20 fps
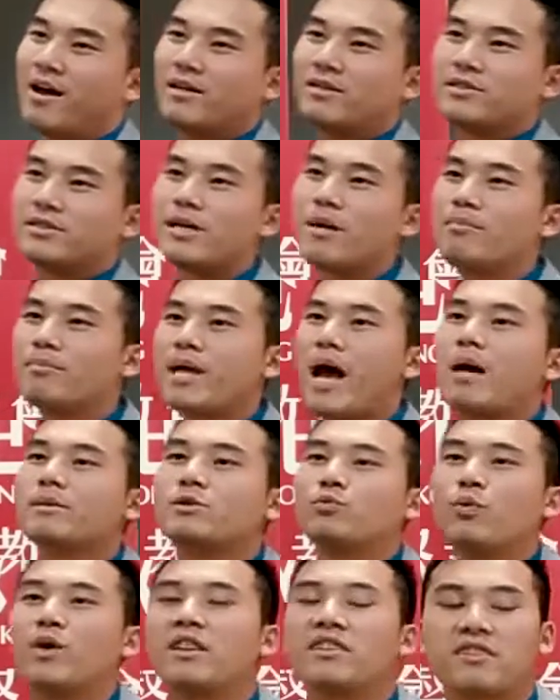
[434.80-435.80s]

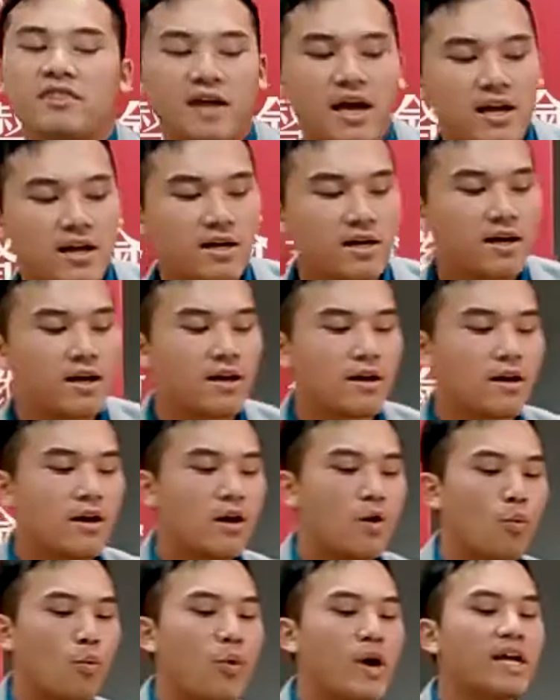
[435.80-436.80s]
Sometimes we think
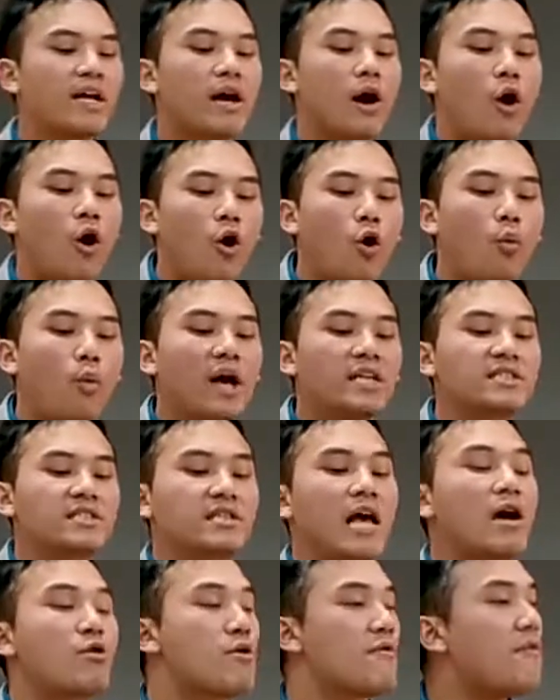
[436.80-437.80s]
we always
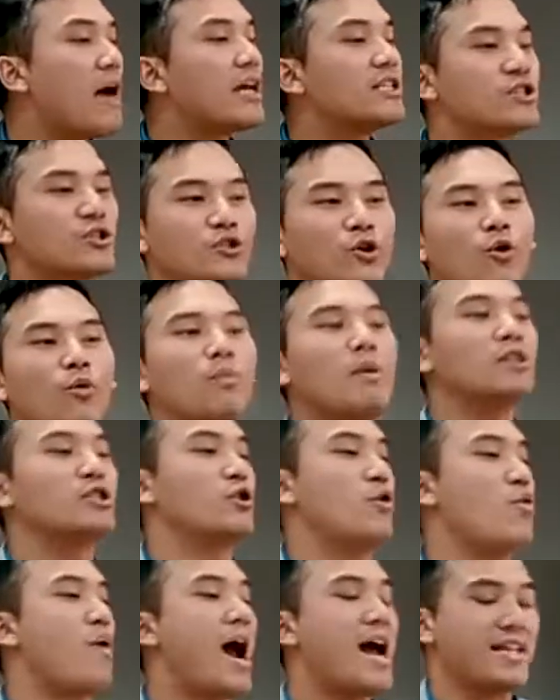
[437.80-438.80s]
sacrifice so much
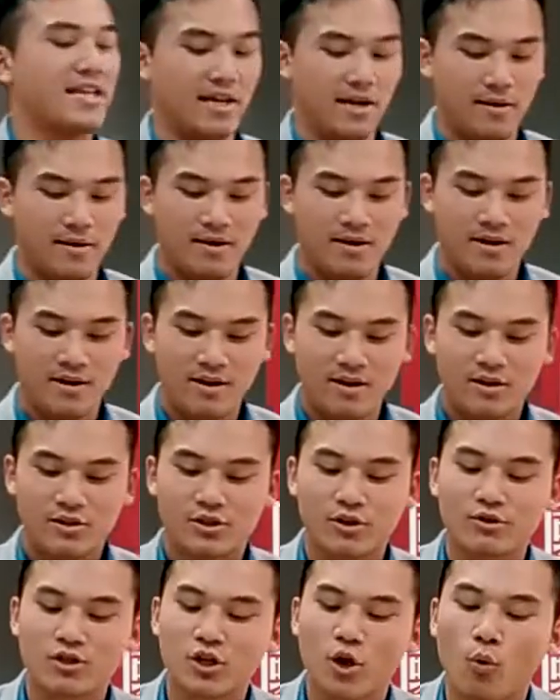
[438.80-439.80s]
already.
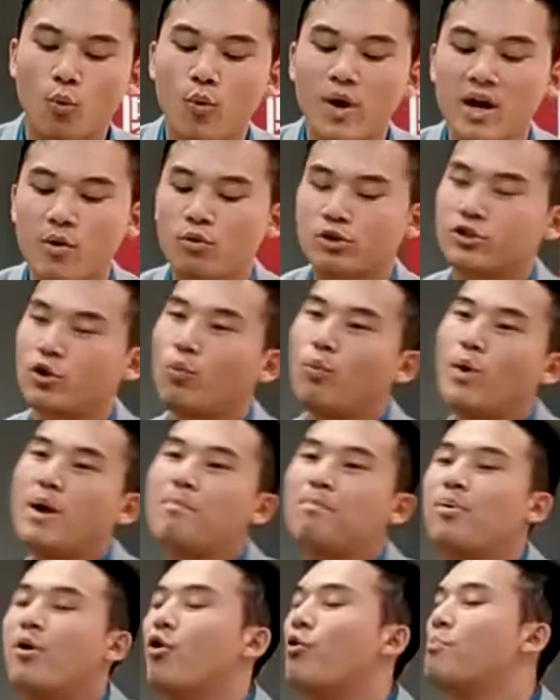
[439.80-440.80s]
So we
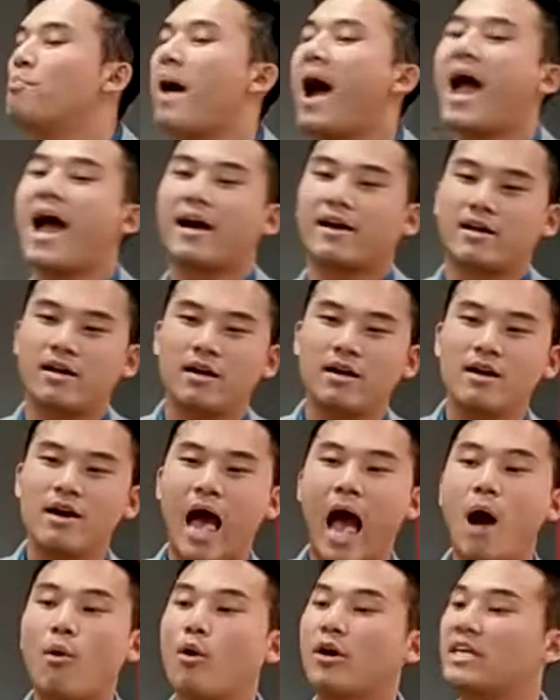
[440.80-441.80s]
pull back
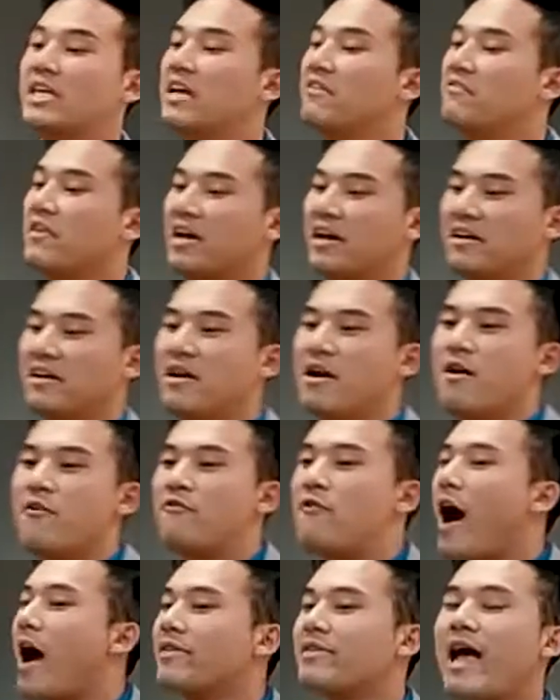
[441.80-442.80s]
our giving
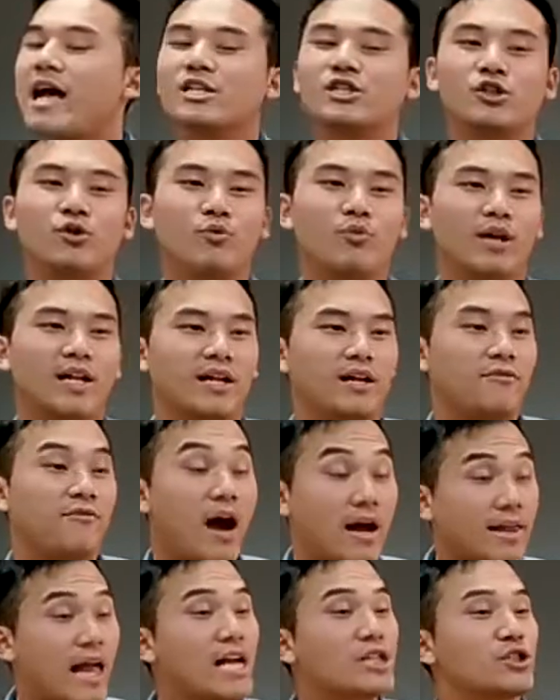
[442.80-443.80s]
financially.
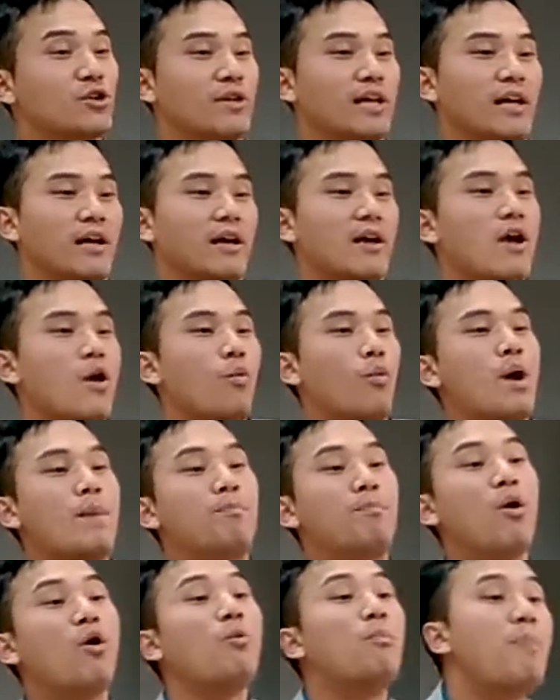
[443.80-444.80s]
We
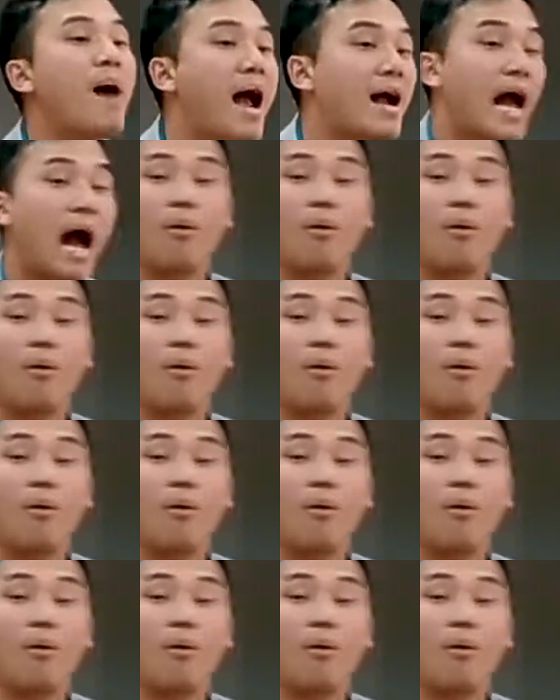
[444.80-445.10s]
pull back